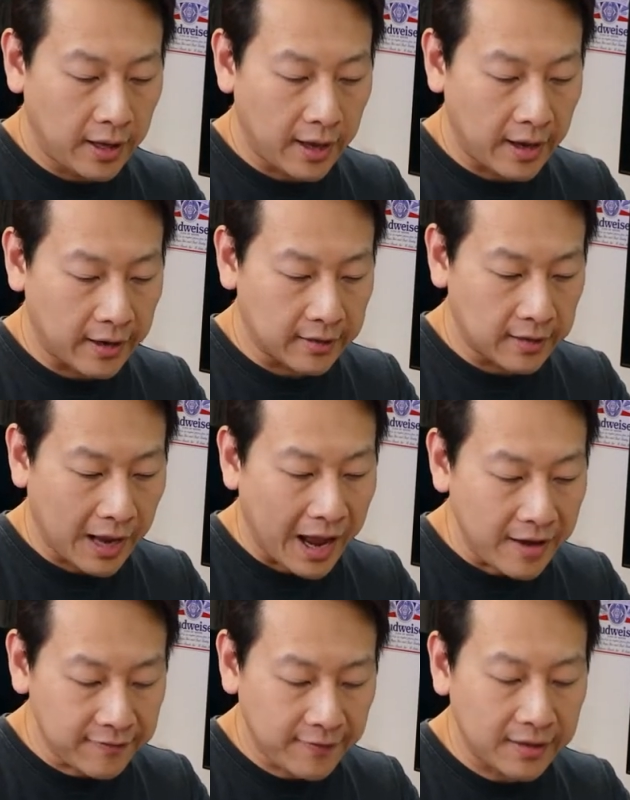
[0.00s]
And
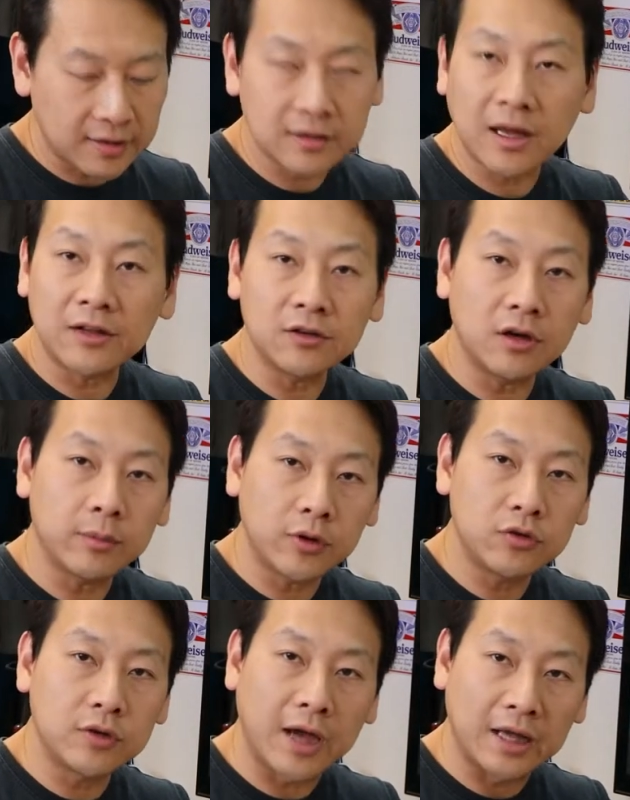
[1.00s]
I find it, I don't know about
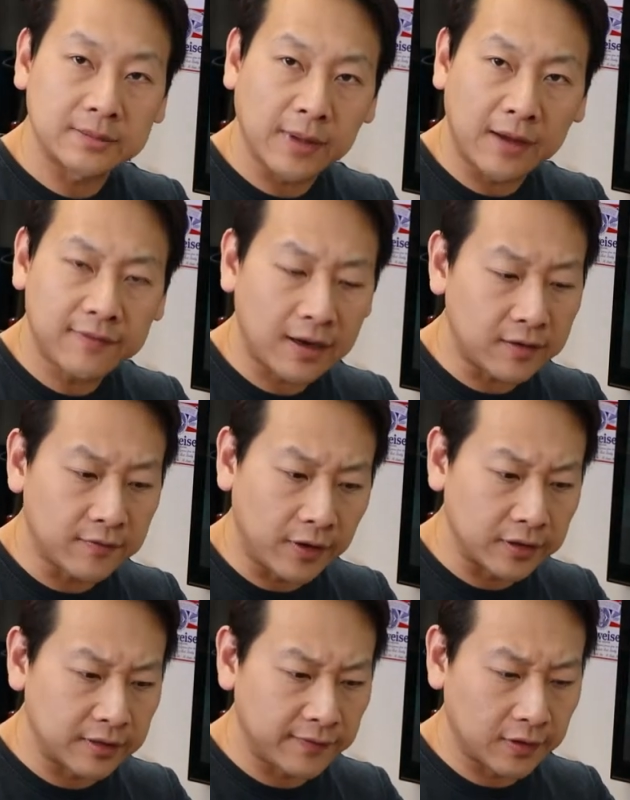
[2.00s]
you guys, but I find it
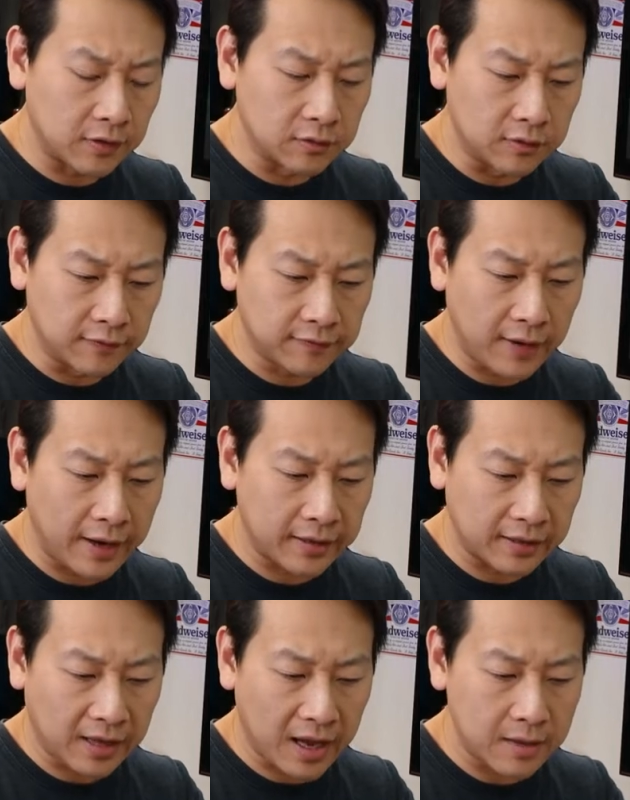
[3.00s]
very difficult to find
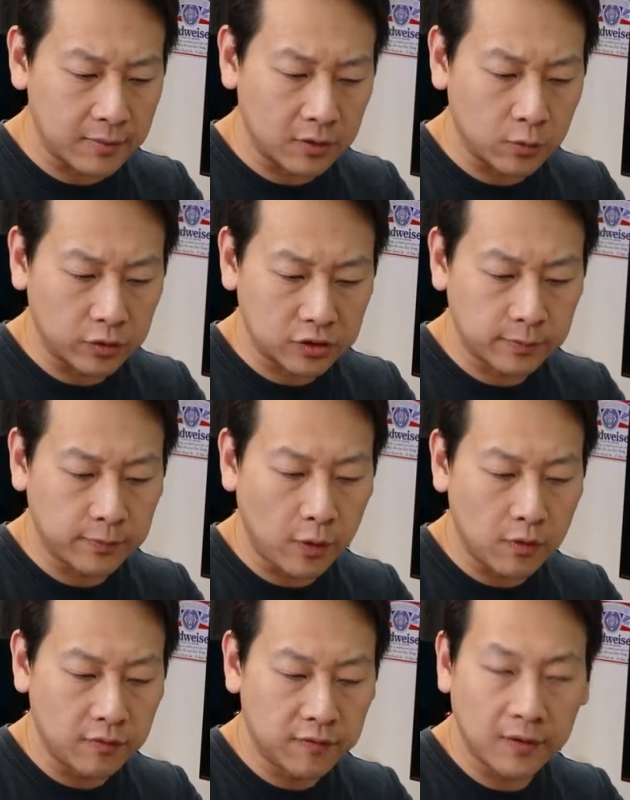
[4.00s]
a cable which
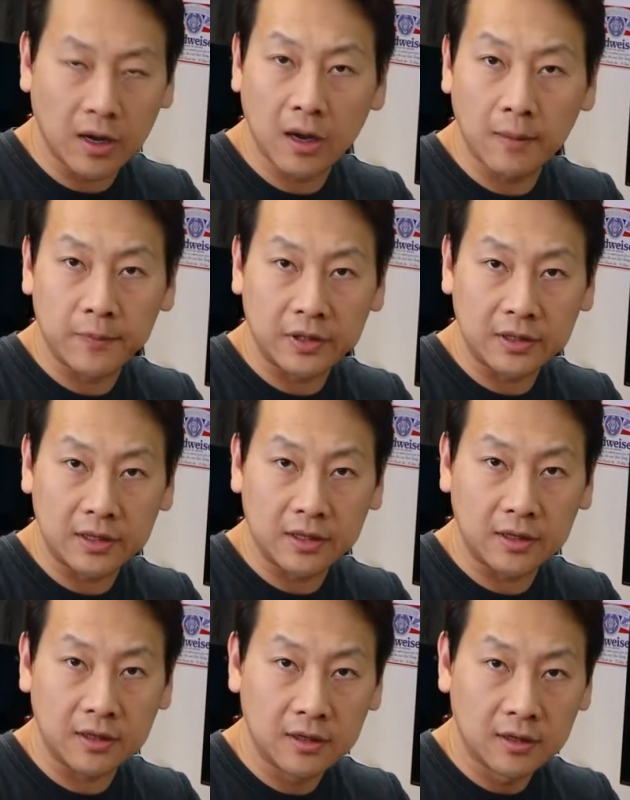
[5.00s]
both
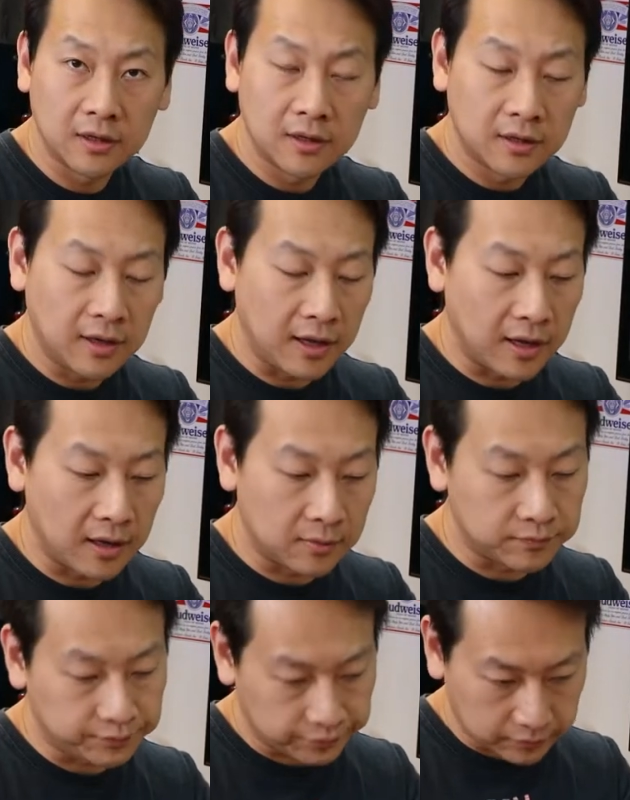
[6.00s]
mini
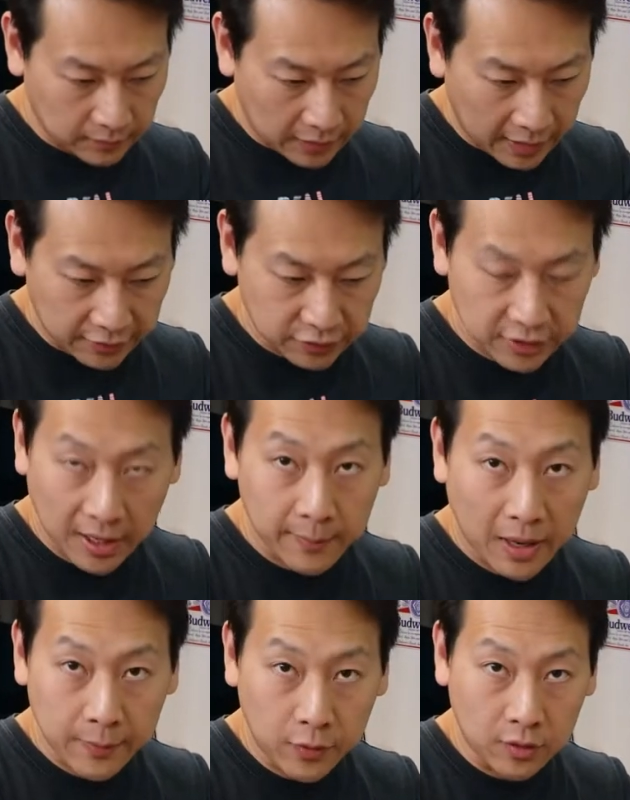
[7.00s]

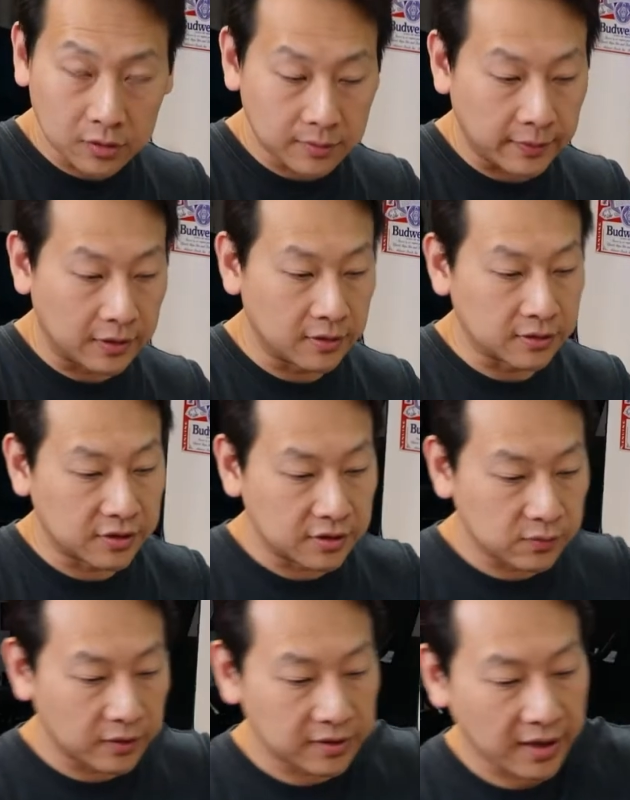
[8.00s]
HDMI port, because
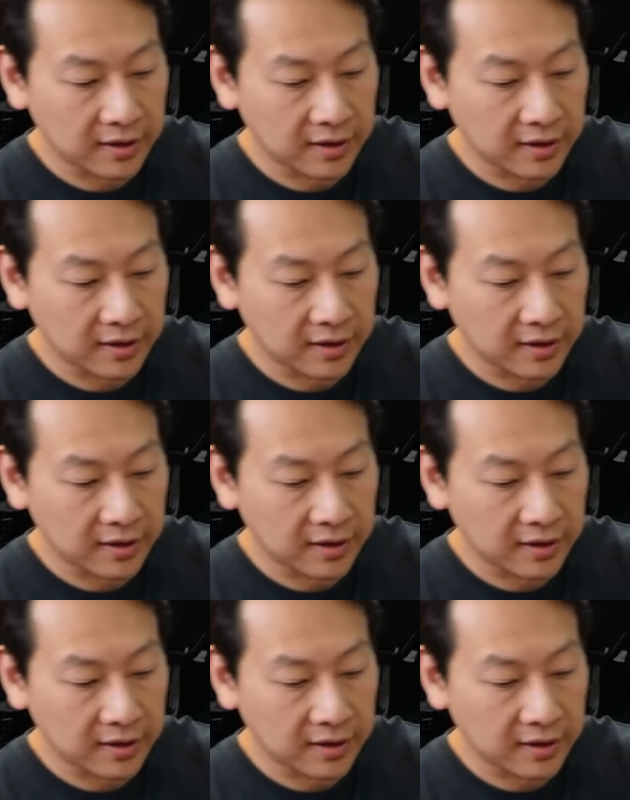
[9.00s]
this one